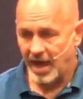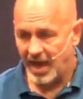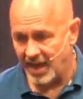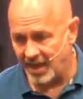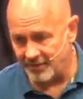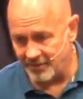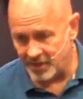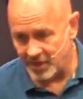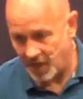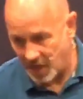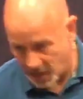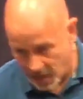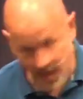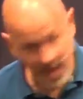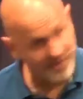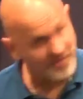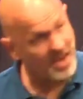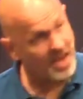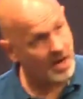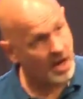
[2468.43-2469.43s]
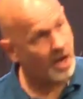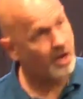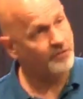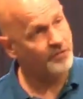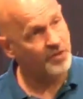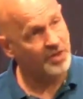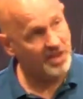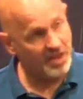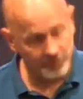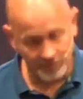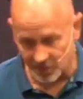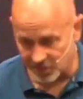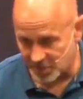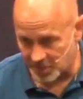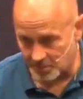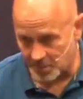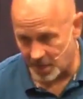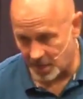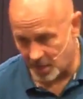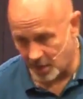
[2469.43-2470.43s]
I have had
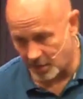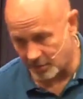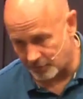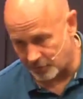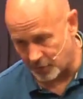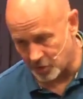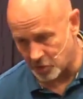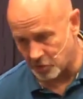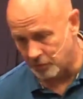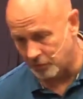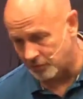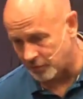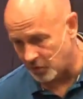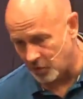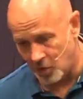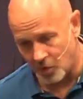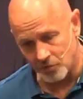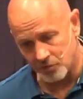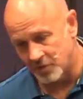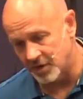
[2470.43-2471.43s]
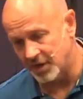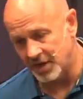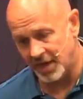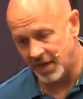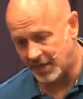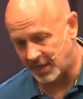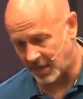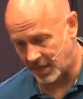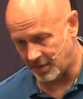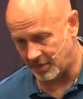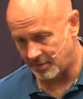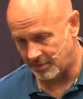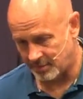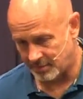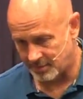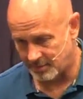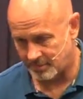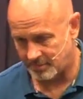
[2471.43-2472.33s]
unforgiveness in my heart for you for over a decade.